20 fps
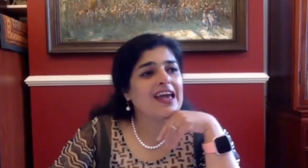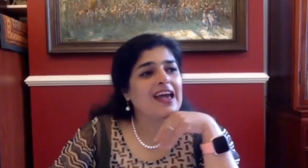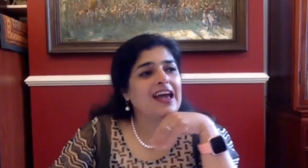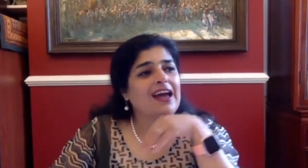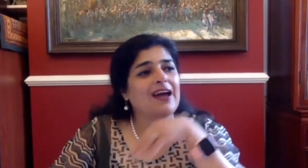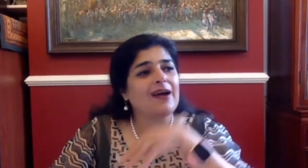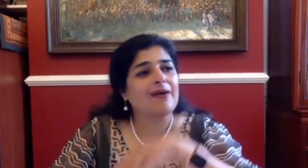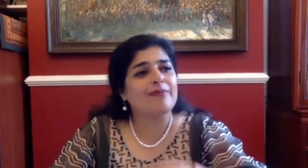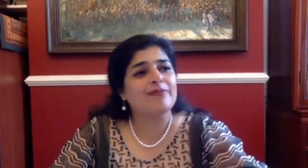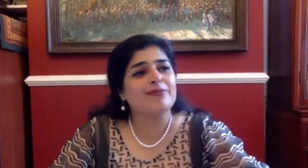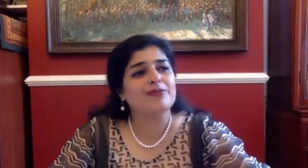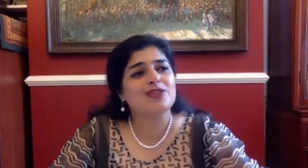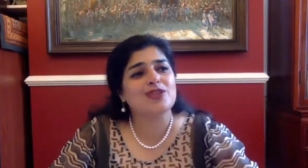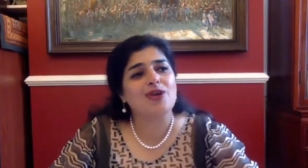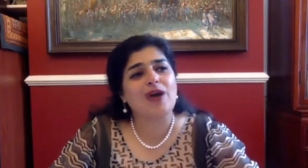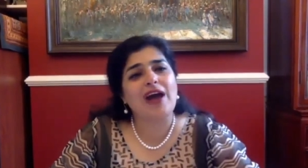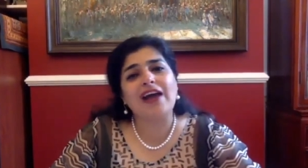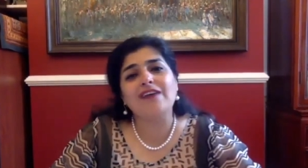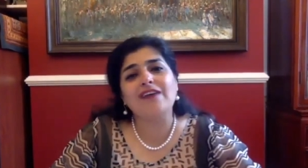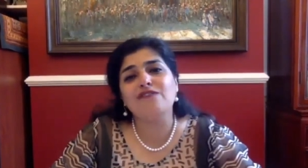Um, so
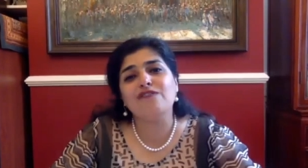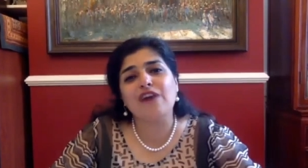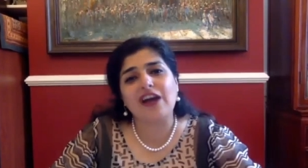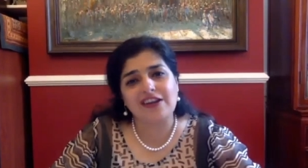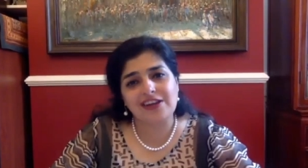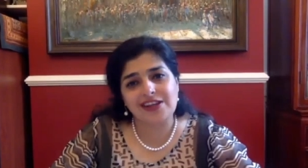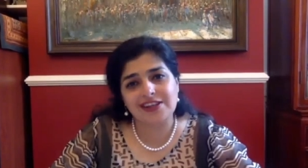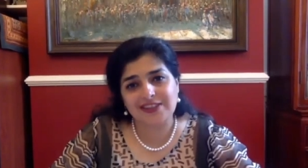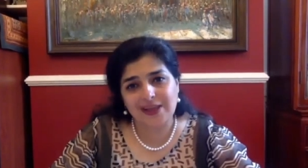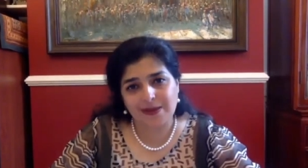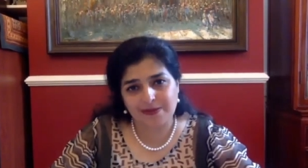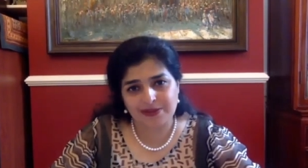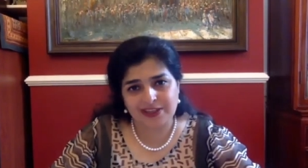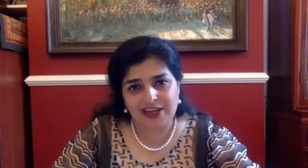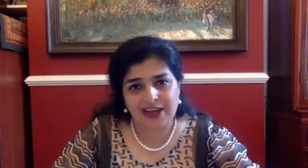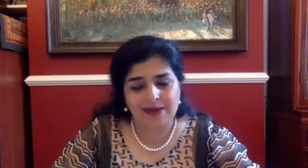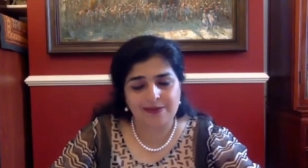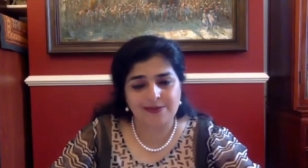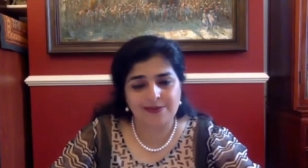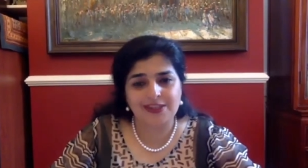I worry
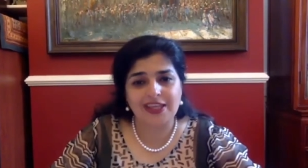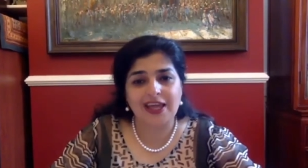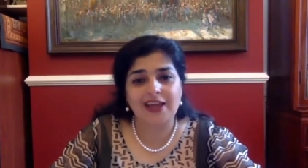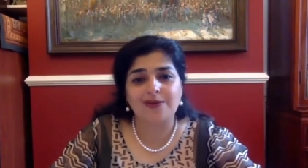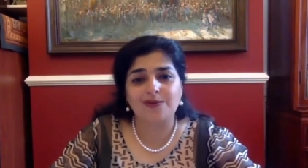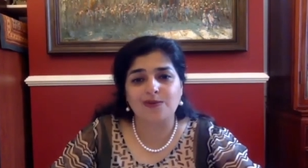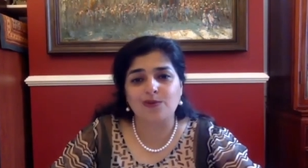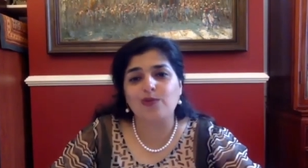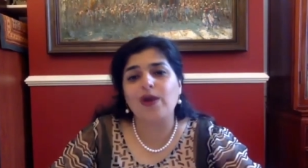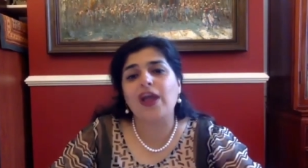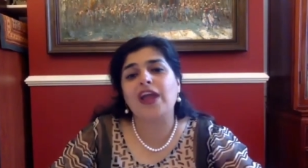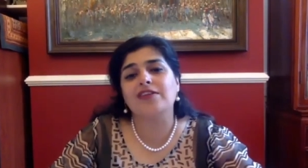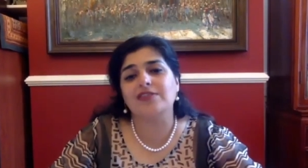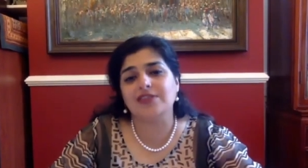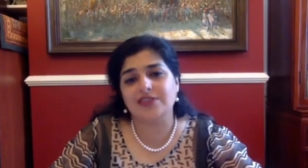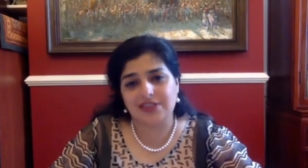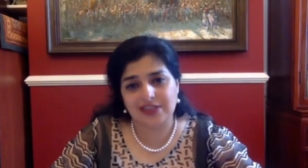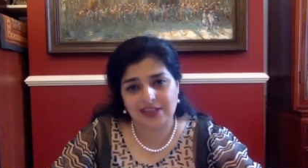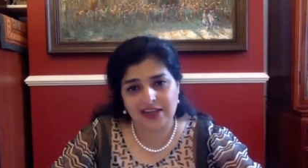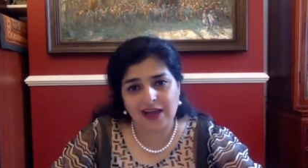sometimes that where
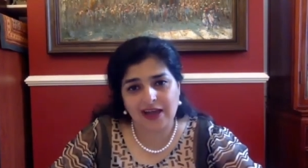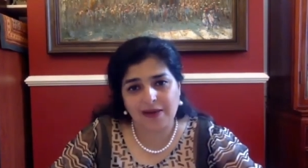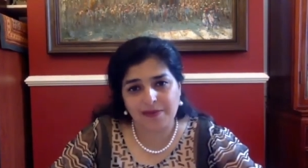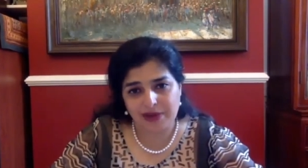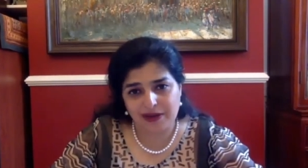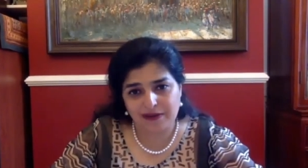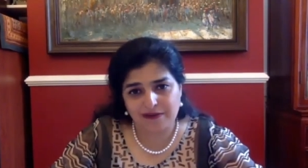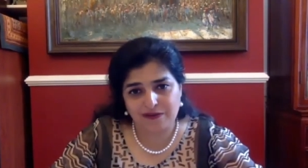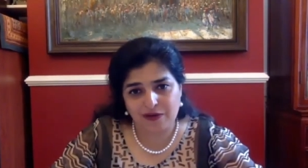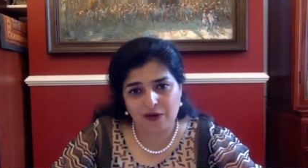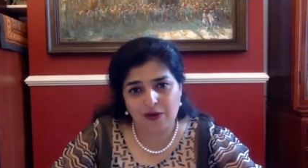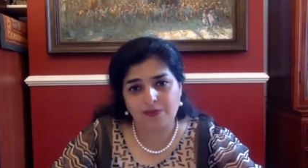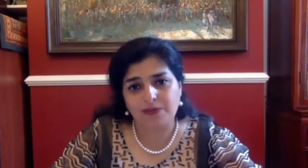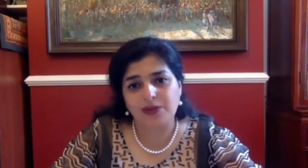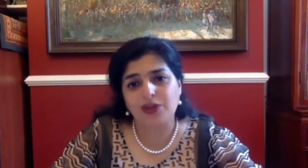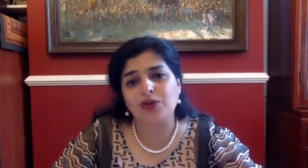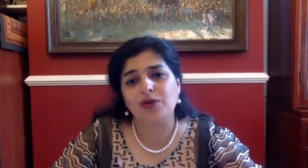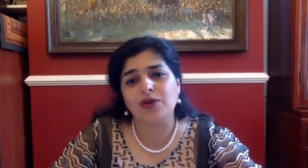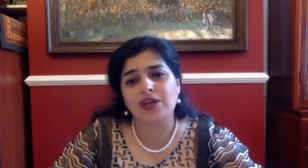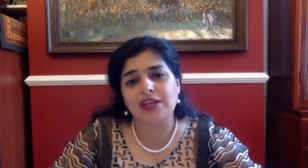is it coming from?
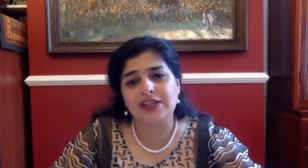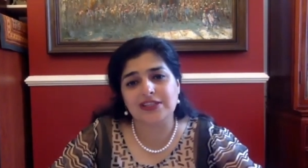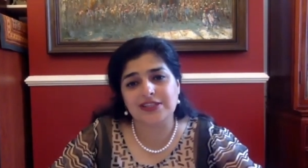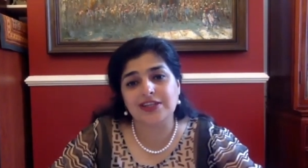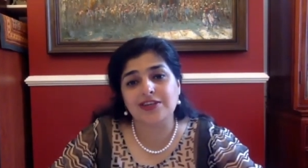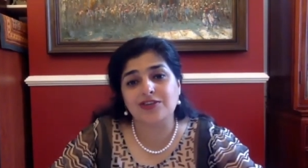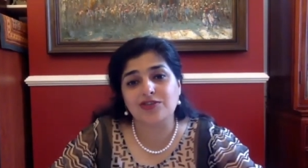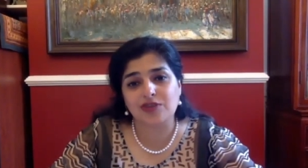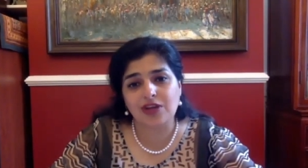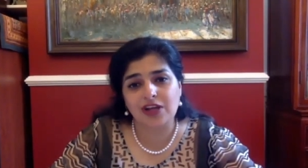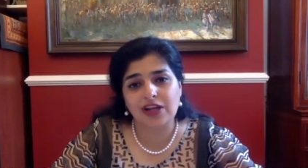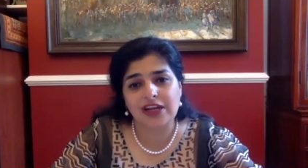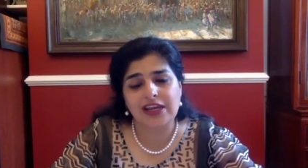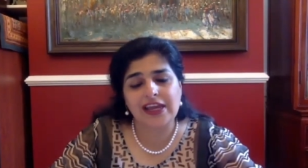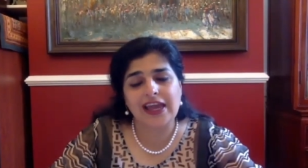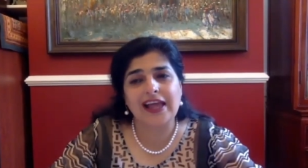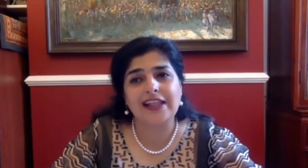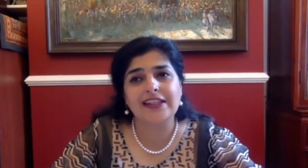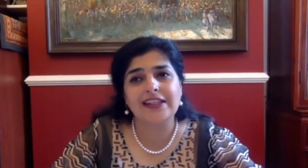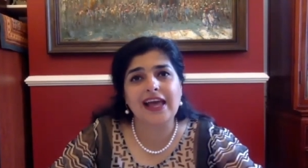You know, is it really?
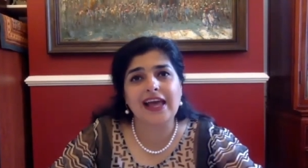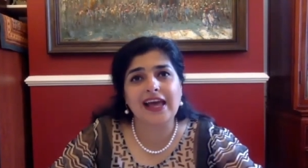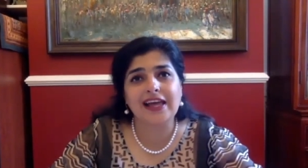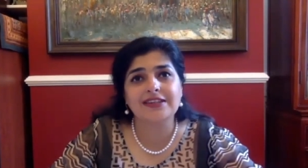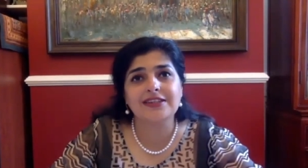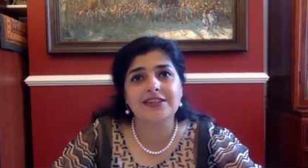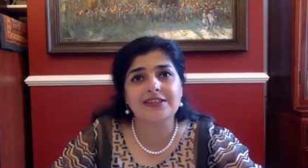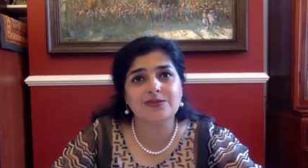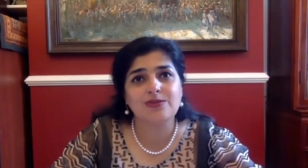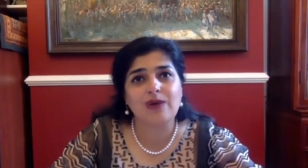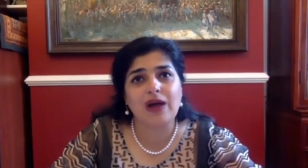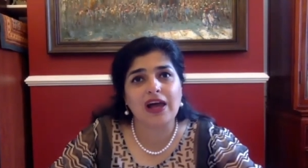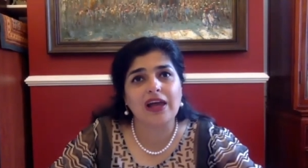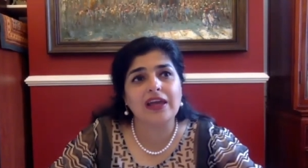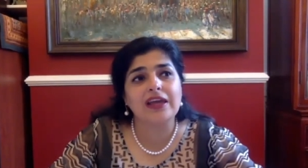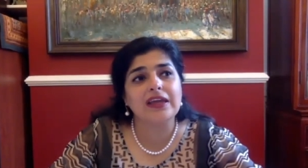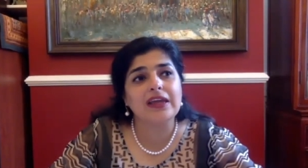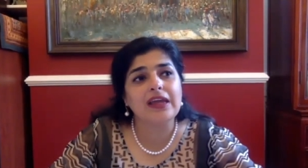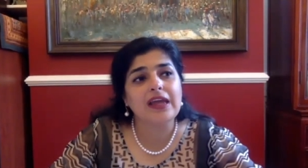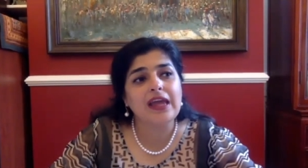And that is
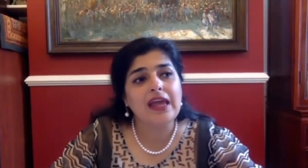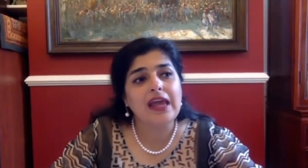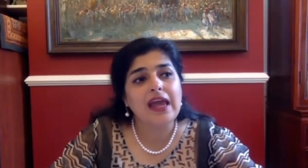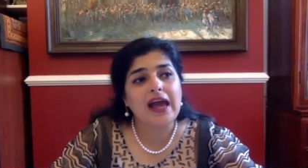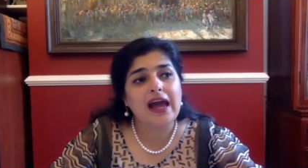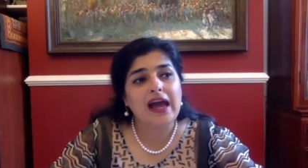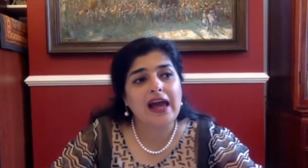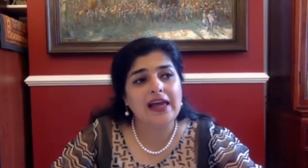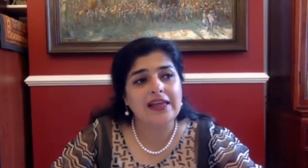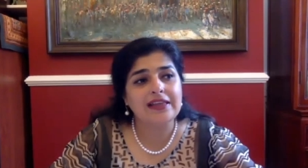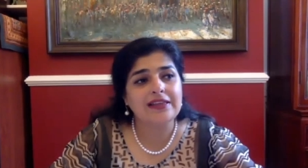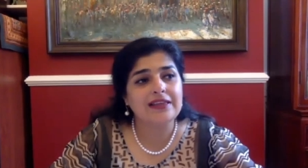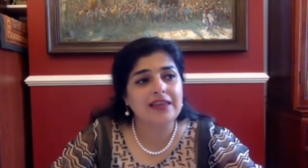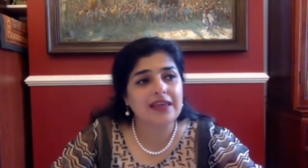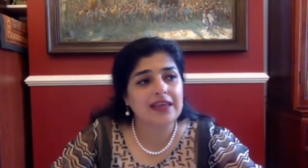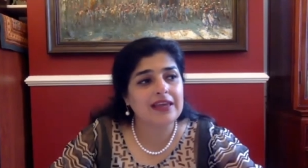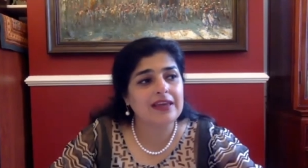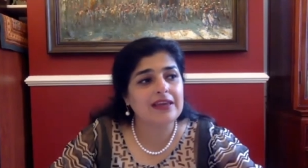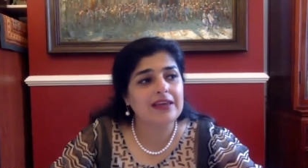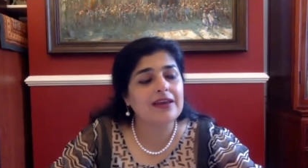why I
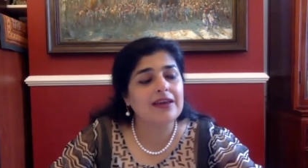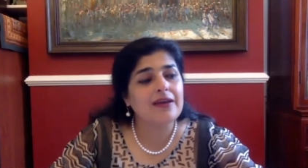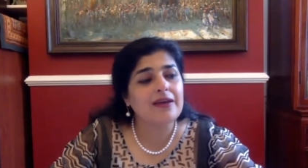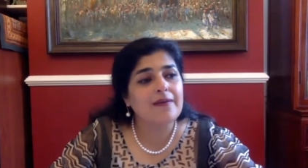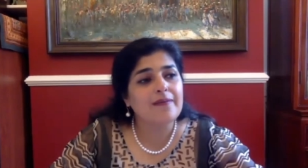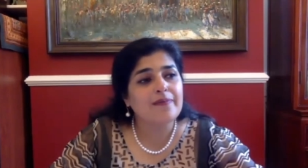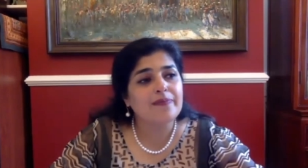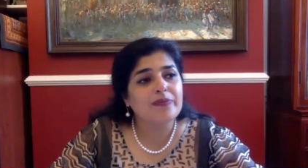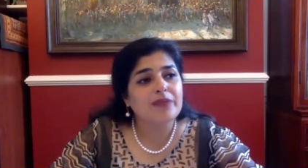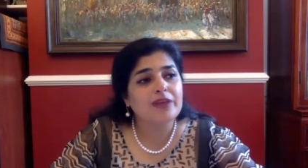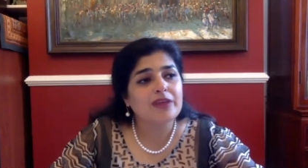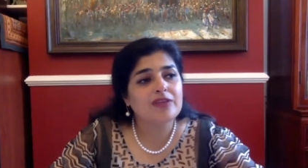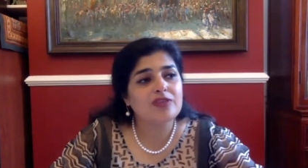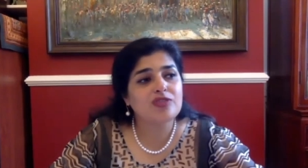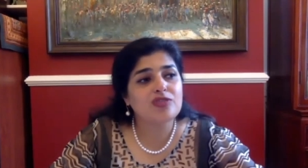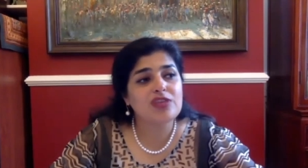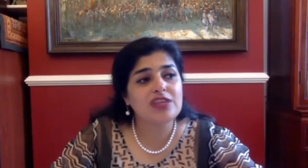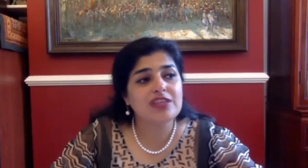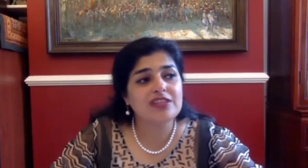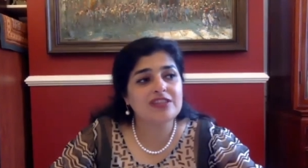think
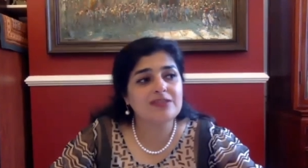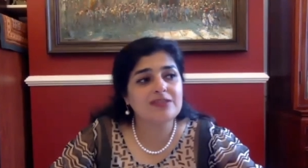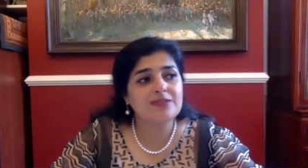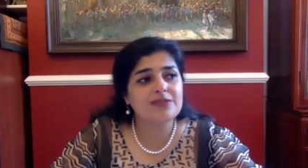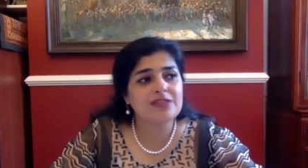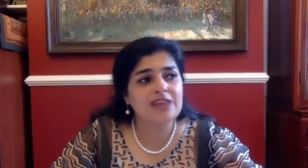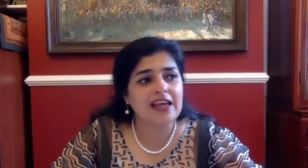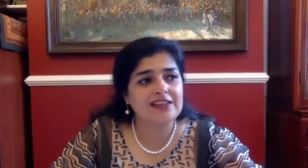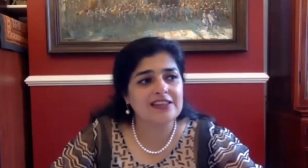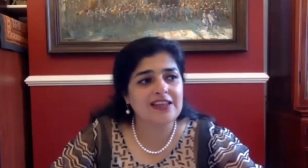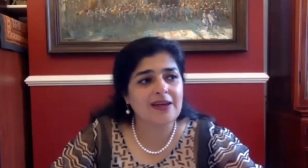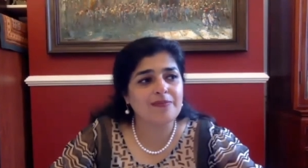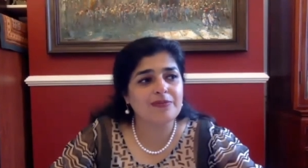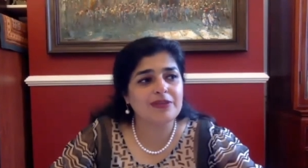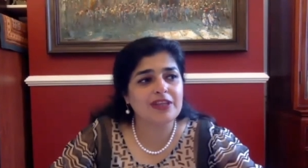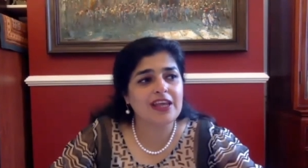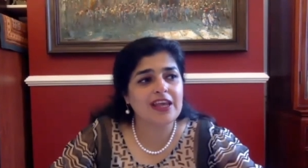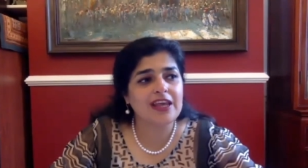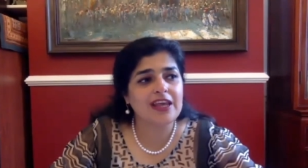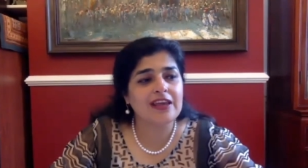threesomes are
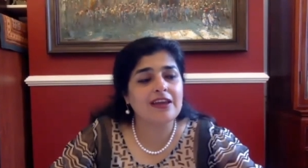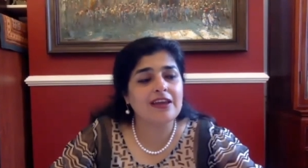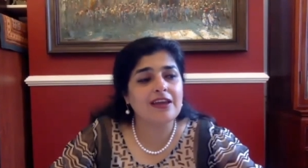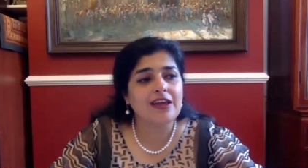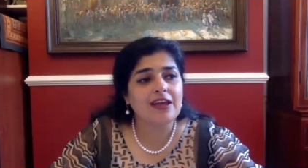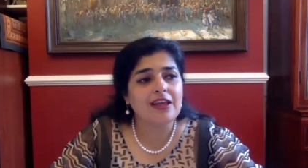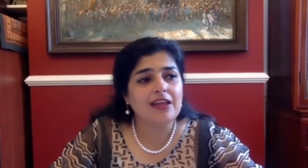something